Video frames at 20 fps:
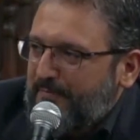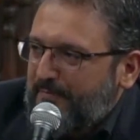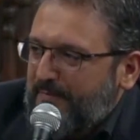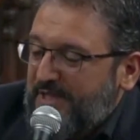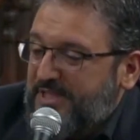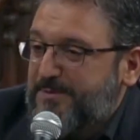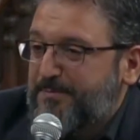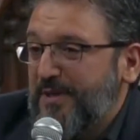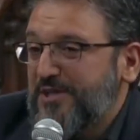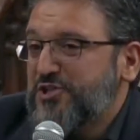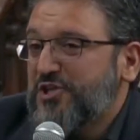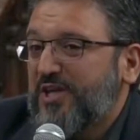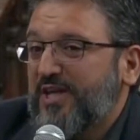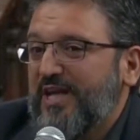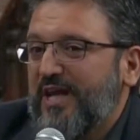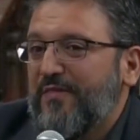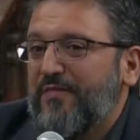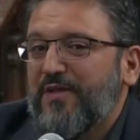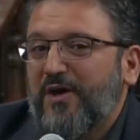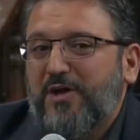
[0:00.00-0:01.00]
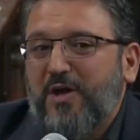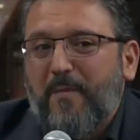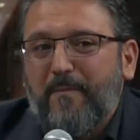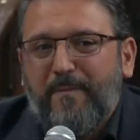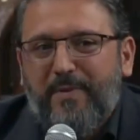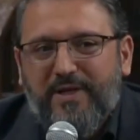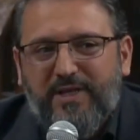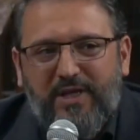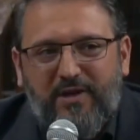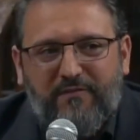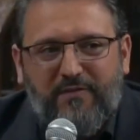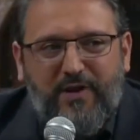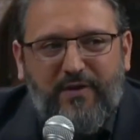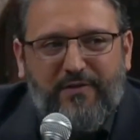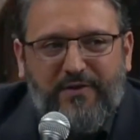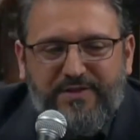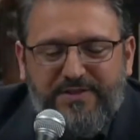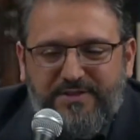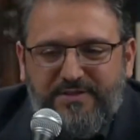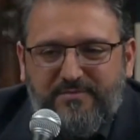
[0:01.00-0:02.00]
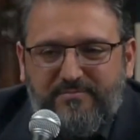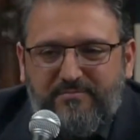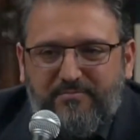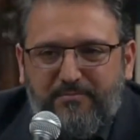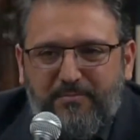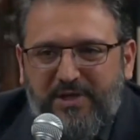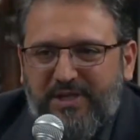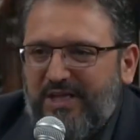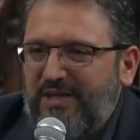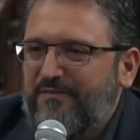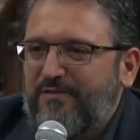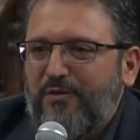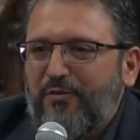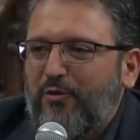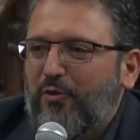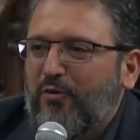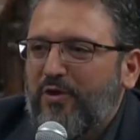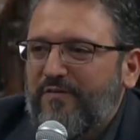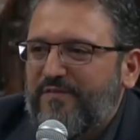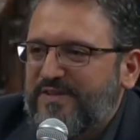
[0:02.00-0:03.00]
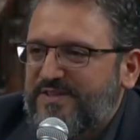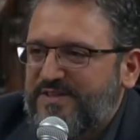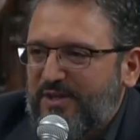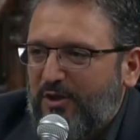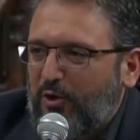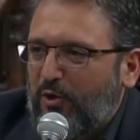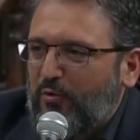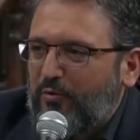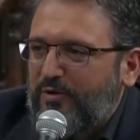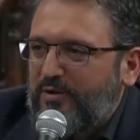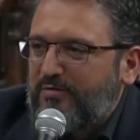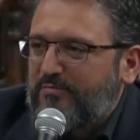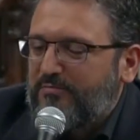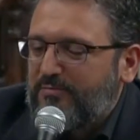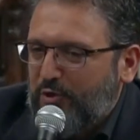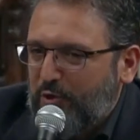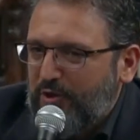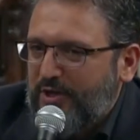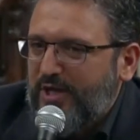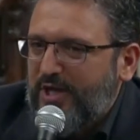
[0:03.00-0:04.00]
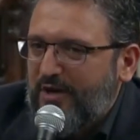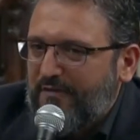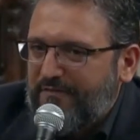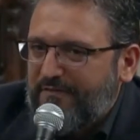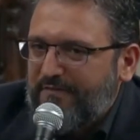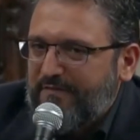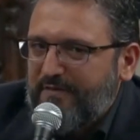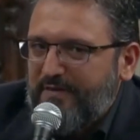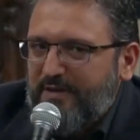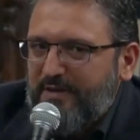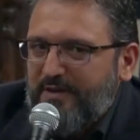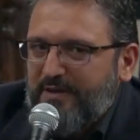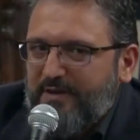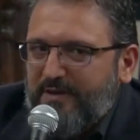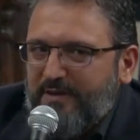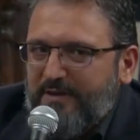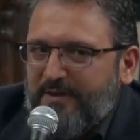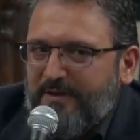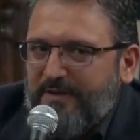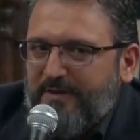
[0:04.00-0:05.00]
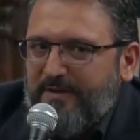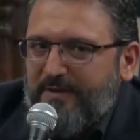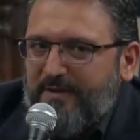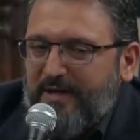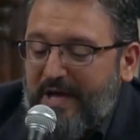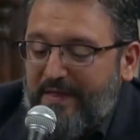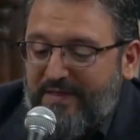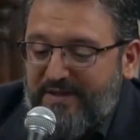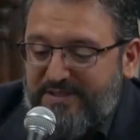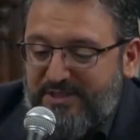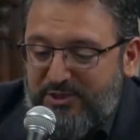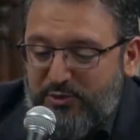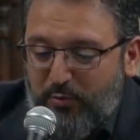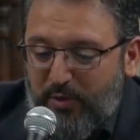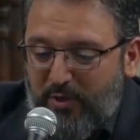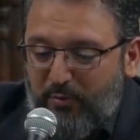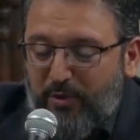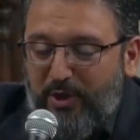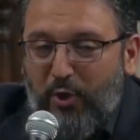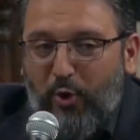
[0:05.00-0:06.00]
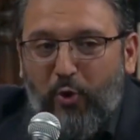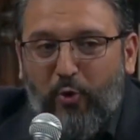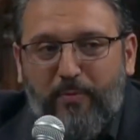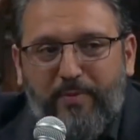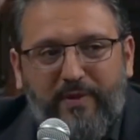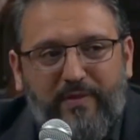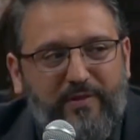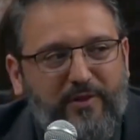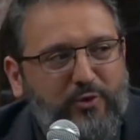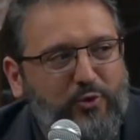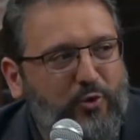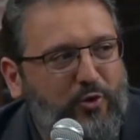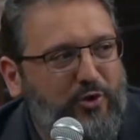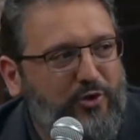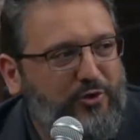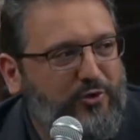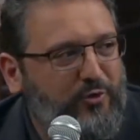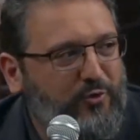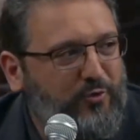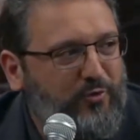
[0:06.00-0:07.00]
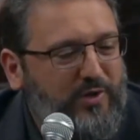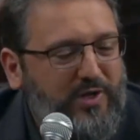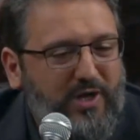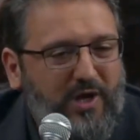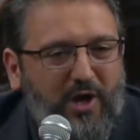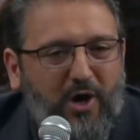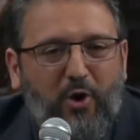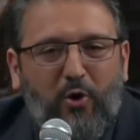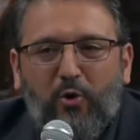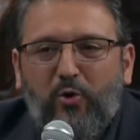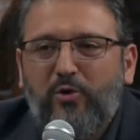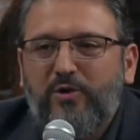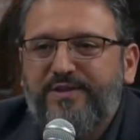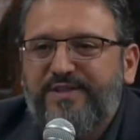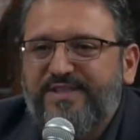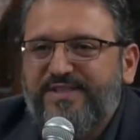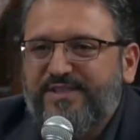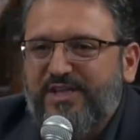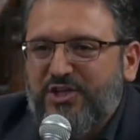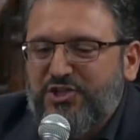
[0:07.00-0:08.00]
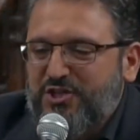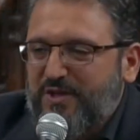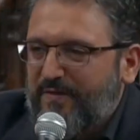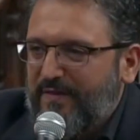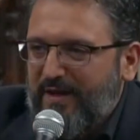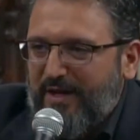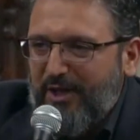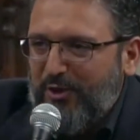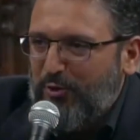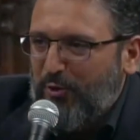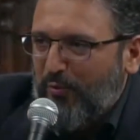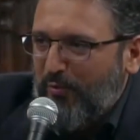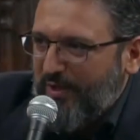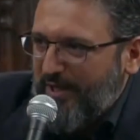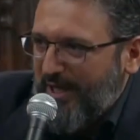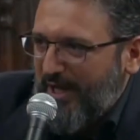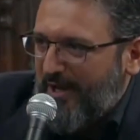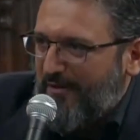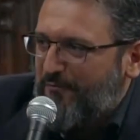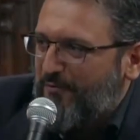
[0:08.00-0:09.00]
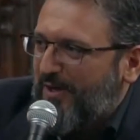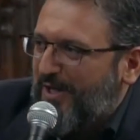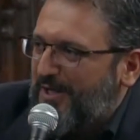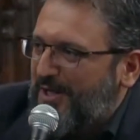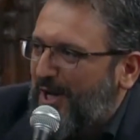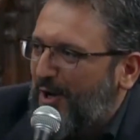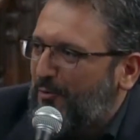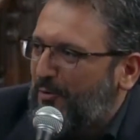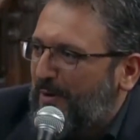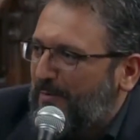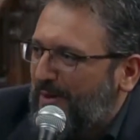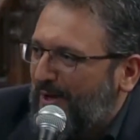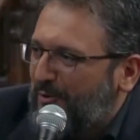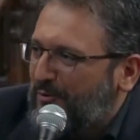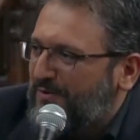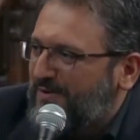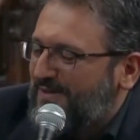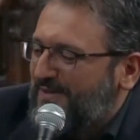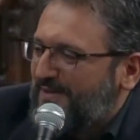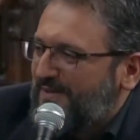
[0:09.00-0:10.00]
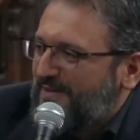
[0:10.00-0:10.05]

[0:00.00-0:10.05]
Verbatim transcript: especially in the company of others. But even though if it's alone, good enough. And this is where we open the door to a whole discussion that I don't want to have right now about